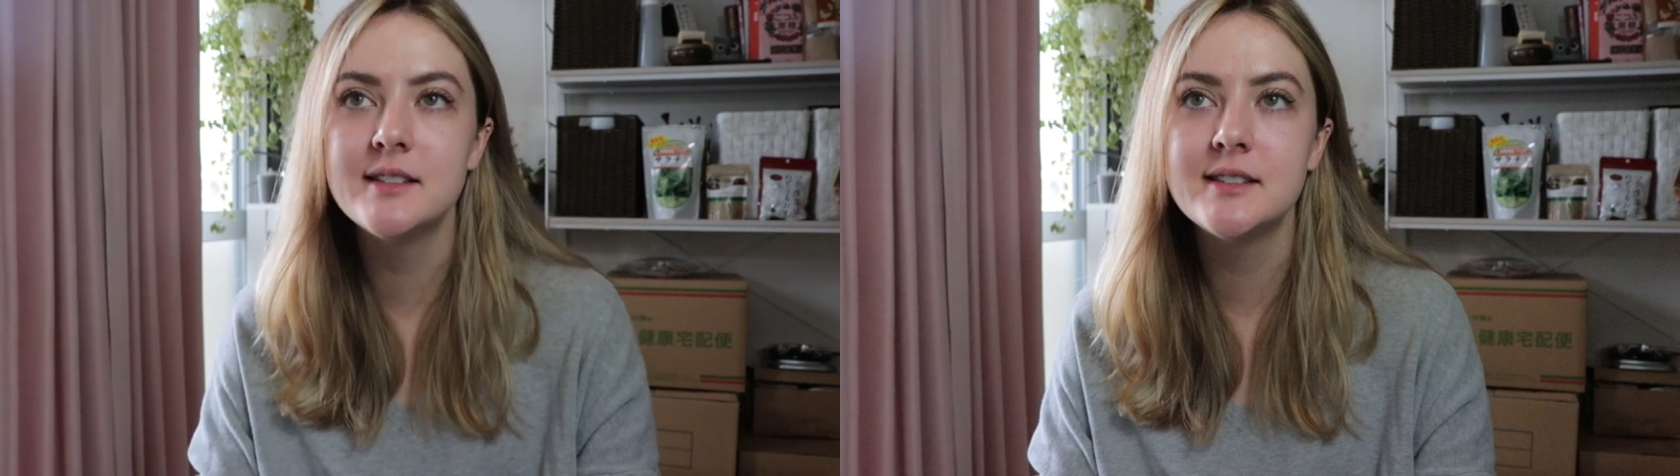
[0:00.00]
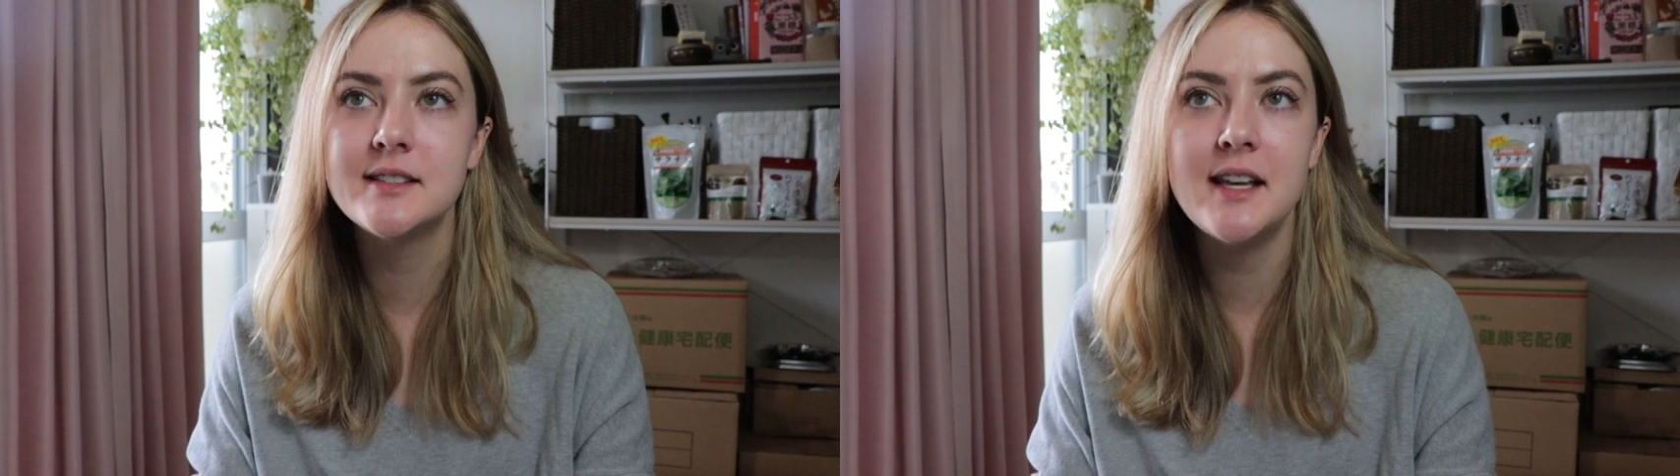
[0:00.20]

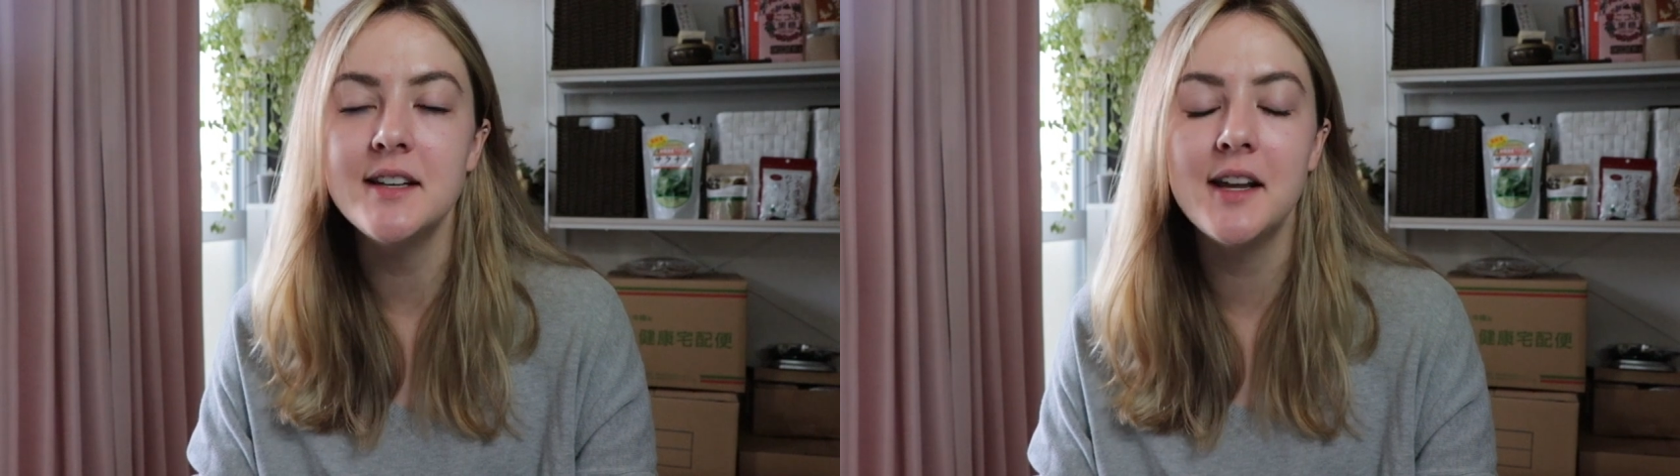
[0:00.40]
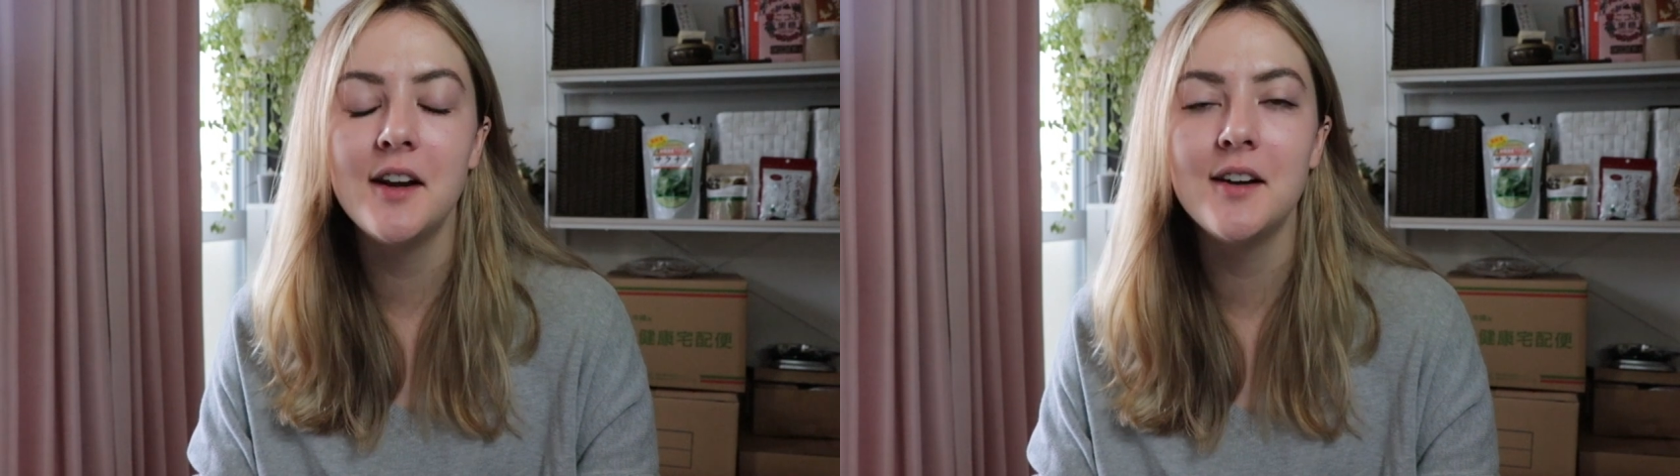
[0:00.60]

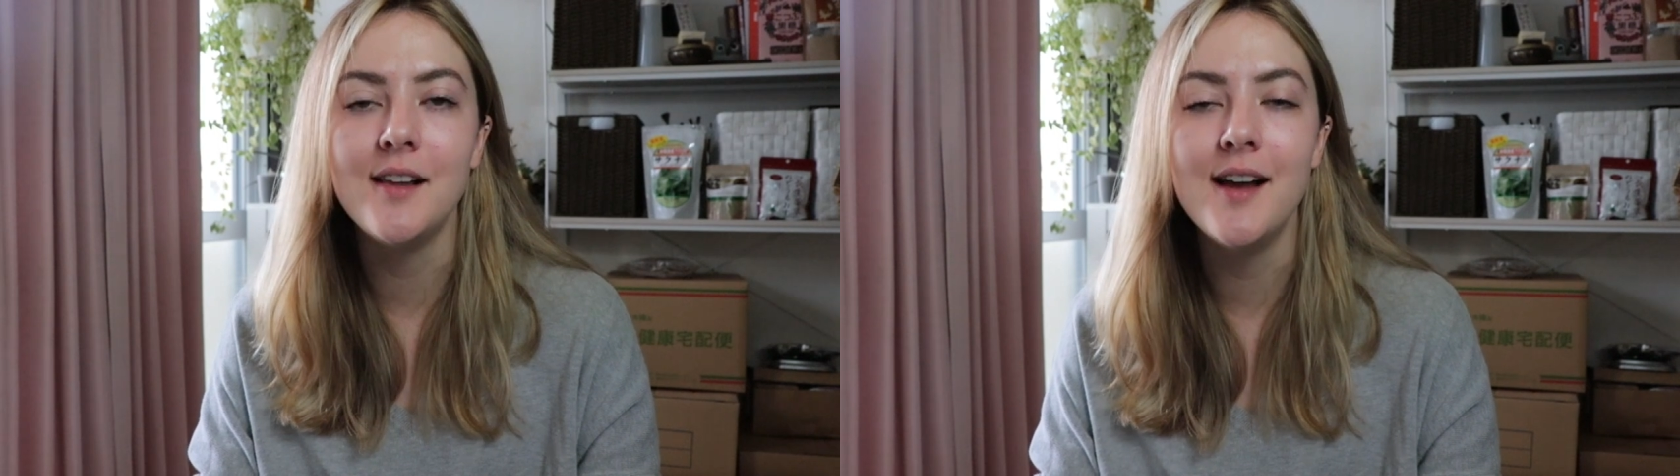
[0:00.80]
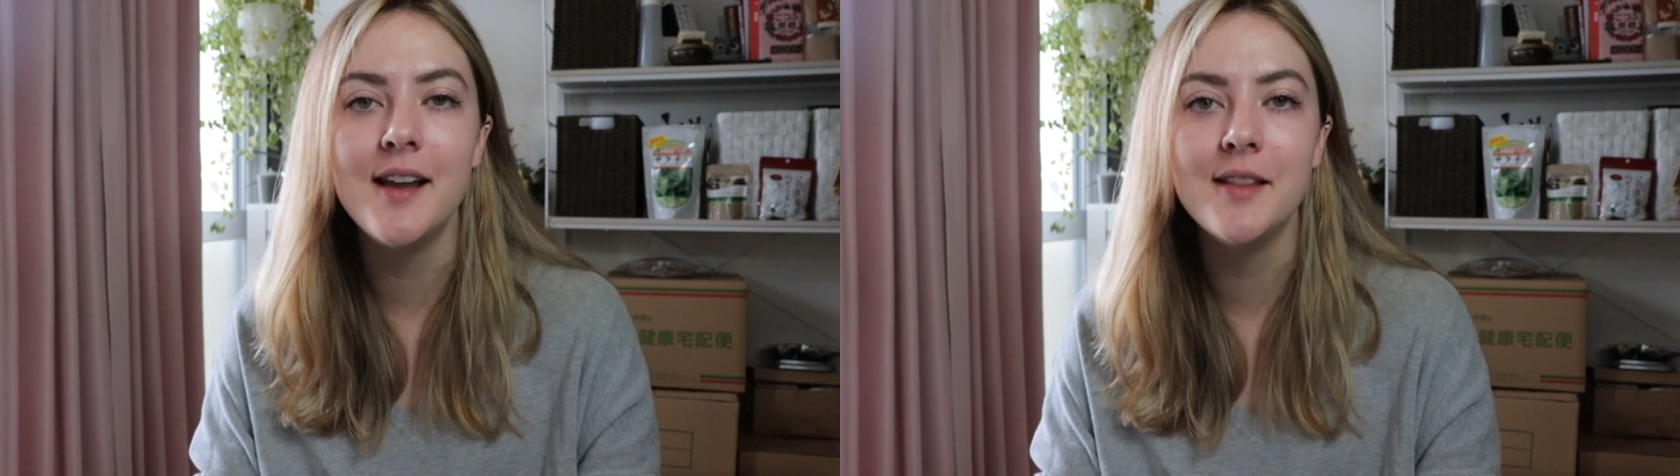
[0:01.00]
skincare
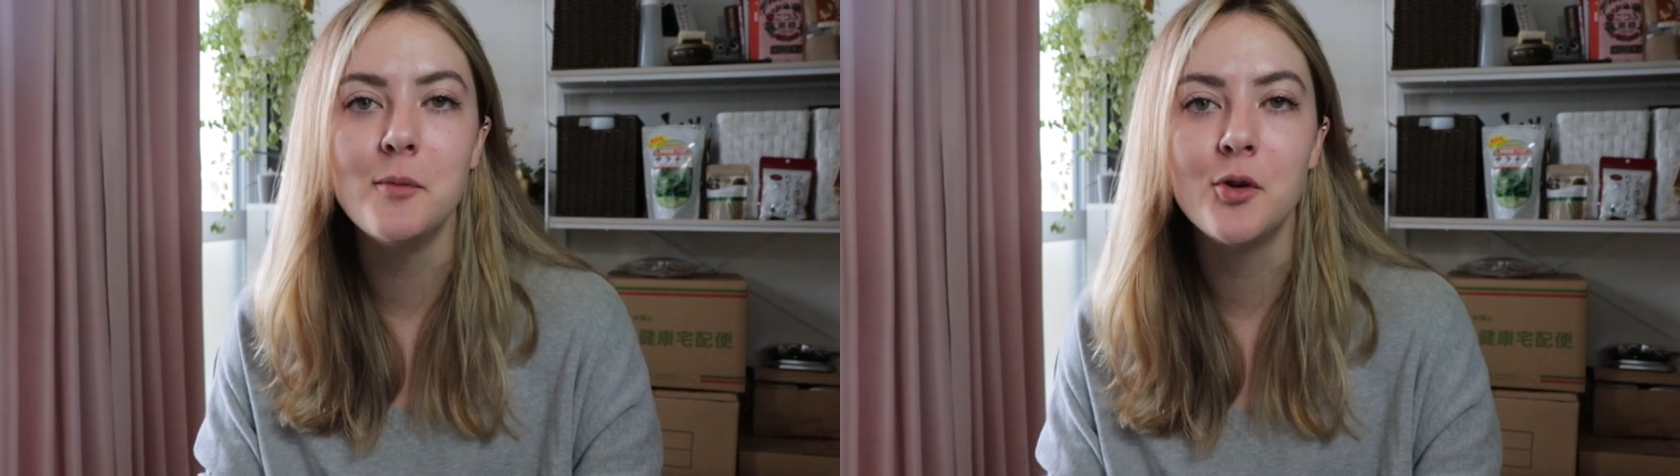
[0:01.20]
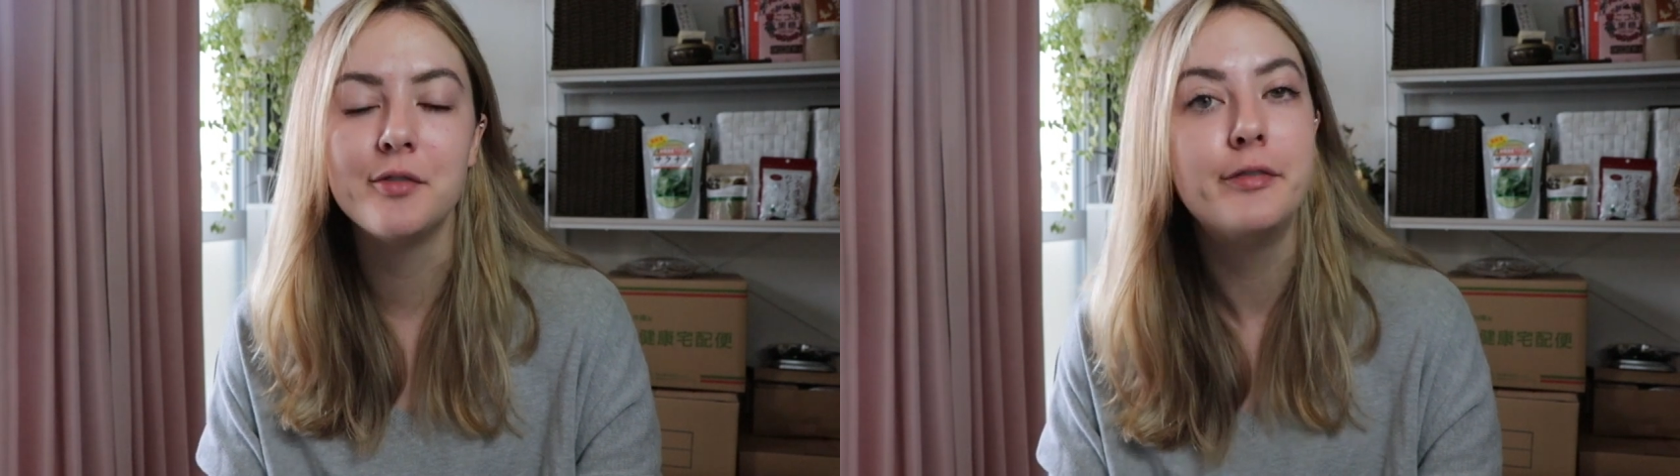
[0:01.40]
line, the more